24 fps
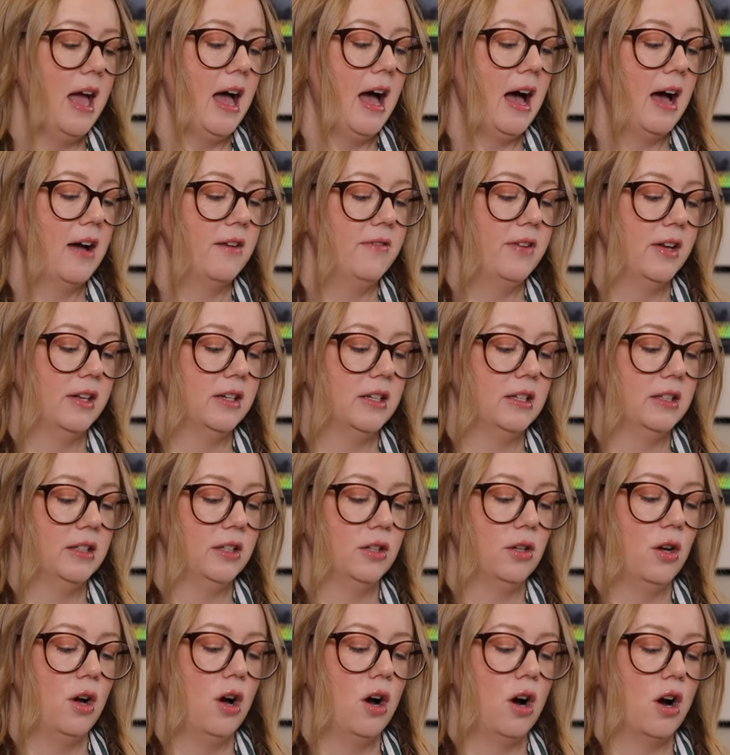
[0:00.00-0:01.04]
I found it a
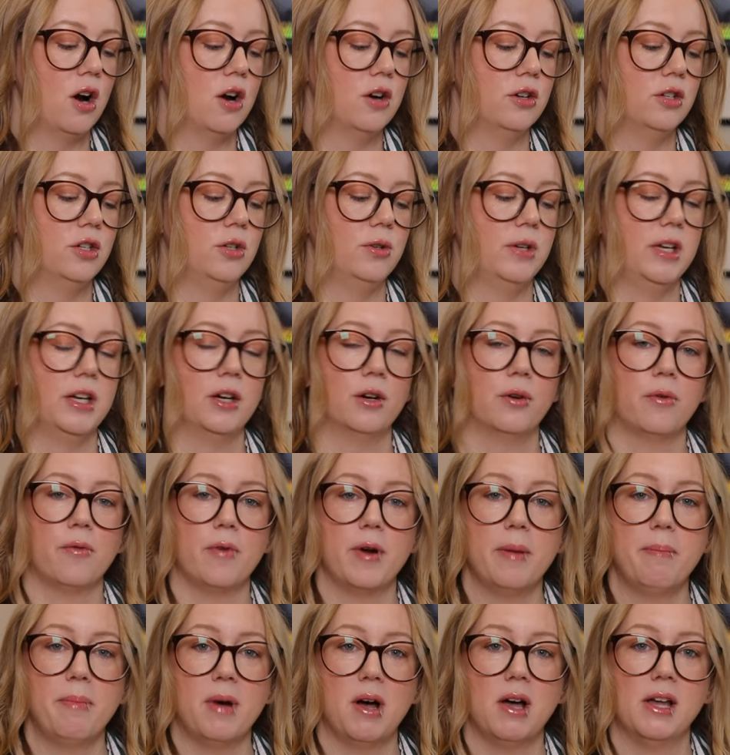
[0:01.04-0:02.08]
little hard to get a
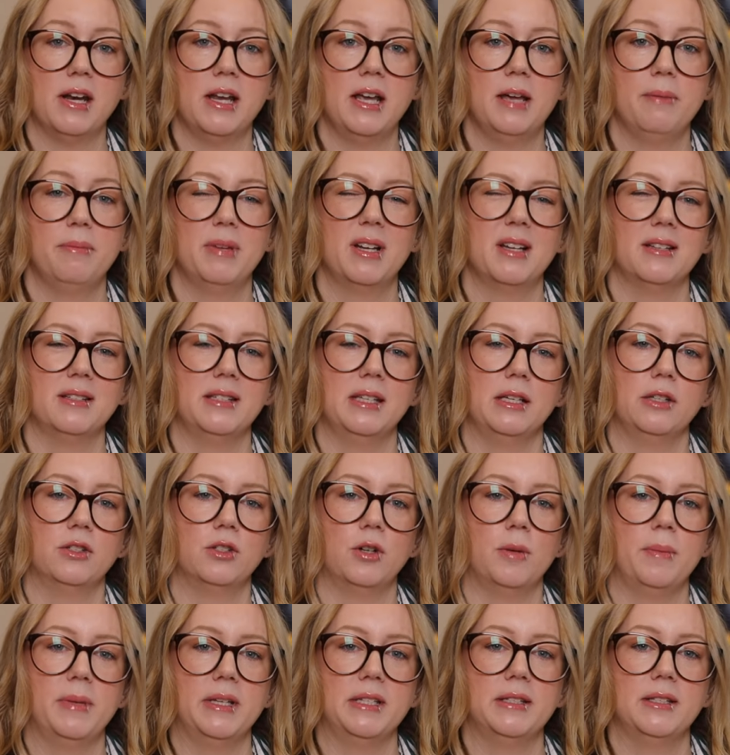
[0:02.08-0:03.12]
grip on it because things are
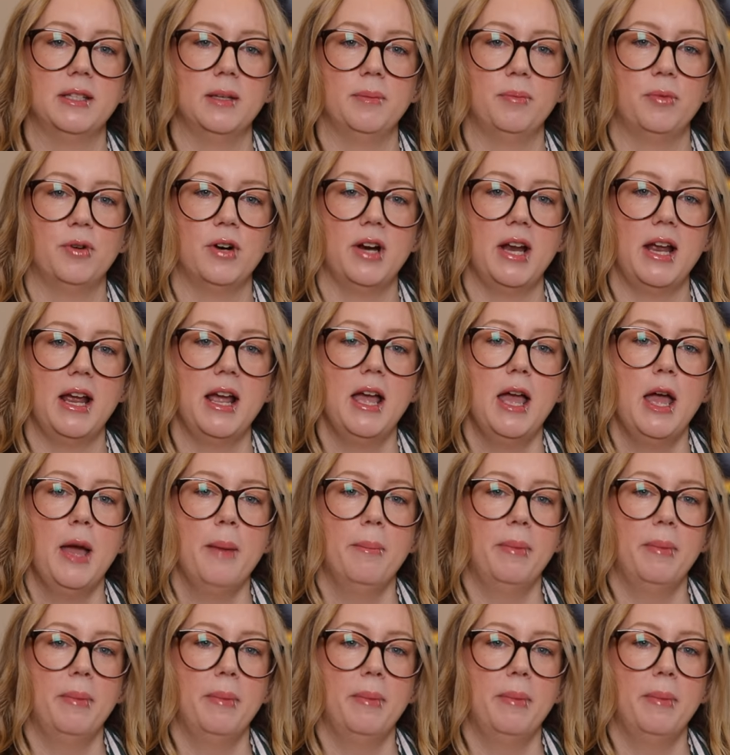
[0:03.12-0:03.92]
a bit slippery,